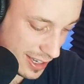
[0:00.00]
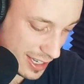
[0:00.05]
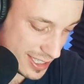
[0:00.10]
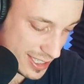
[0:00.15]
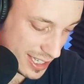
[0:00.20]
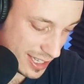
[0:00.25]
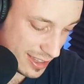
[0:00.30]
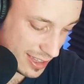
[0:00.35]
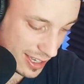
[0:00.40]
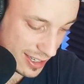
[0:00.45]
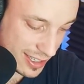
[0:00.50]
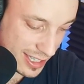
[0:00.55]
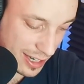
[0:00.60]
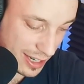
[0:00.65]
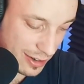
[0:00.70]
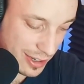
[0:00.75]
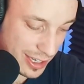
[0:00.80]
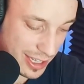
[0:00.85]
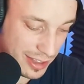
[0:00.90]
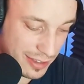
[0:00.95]
I sent that
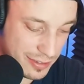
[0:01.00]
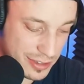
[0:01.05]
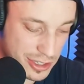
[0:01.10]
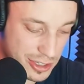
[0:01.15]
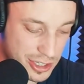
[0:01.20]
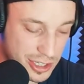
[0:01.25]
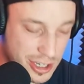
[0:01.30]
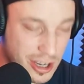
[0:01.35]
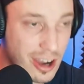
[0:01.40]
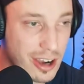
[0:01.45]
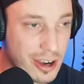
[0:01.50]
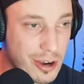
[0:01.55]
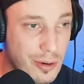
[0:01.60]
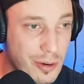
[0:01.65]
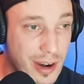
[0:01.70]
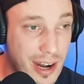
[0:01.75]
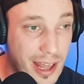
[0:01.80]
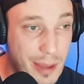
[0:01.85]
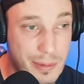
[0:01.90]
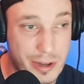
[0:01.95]
down. He lives in Chicago
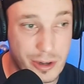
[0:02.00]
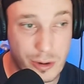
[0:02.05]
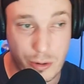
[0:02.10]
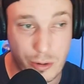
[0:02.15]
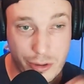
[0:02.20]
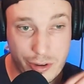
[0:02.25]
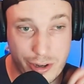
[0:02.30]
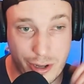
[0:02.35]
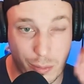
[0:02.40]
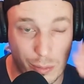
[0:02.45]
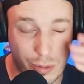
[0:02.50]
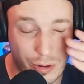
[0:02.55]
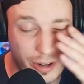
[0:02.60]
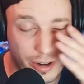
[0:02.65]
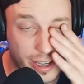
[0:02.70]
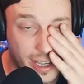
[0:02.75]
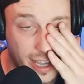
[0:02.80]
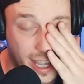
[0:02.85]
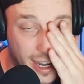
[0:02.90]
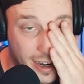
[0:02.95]
and I'm in Northern
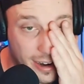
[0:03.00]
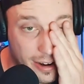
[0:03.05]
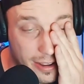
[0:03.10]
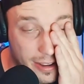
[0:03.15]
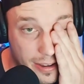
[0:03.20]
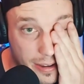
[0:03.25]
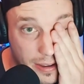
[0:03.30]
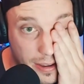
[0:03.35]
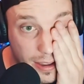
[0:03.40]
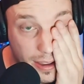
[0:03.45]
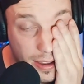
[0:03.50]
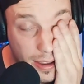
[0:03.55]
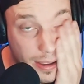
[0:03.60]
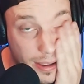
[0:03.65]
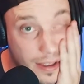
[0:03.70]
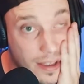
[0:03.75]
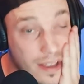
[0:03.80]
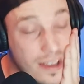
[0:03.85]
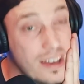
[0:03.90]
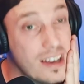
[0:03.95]
Alberta, Canada.
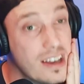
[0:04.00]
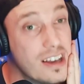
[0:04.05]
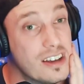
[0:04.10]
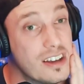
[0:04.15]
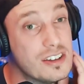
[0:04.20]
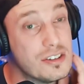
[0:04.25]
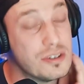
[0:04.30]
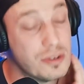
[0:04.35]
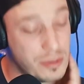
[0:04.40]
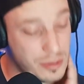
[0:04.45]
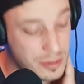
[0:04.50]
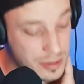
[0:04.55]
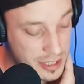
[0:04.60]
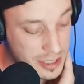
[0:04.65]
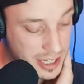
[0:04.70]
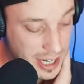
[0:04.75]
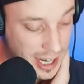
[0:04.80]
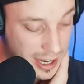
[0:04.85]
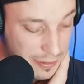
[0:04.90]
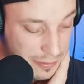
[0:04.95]
So it was
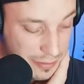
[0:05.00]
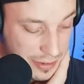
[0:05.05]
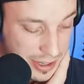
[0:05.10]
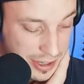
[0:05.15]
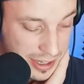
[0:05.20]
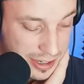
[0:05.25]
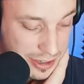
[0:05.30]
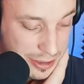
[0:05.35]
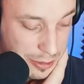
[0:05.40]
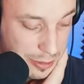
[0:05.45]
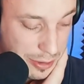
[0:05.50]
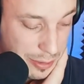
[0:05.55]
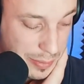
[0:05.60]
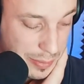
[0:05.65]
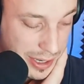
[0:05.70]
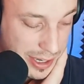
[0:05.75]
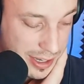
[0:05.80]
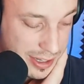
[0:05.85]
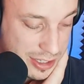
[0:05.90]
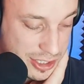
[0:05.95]
kind of new to
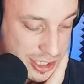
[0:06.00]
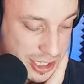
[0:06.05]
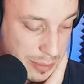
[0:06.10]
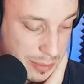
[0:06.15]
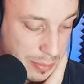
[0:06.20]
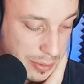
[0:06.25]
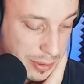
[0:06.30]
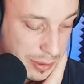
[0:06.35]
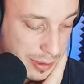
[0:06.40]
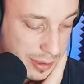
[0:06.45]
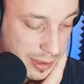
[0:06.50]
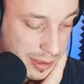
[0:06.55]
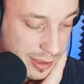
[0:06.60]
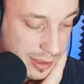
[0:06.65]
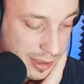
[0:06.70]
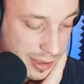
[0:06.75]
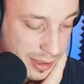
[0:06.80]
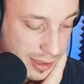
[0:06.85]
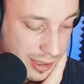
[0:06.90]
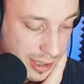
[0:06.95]
me to ship
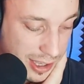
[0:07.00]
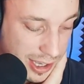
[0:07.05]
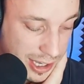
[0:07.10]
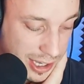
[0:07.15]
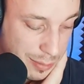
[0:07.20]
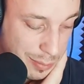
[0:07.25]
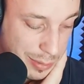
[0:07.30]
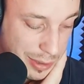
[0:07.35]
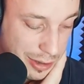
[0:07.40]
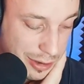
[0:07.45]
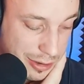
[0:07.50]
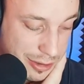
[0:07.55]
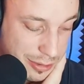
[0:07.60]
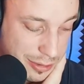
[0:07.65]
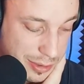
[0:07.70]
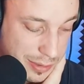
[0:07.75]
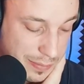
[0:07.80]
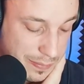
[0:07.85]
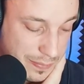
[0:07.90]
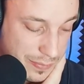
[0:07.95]
a computer
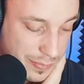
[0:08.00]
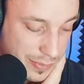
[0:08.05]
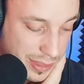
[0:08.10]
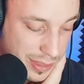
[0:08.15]
to him.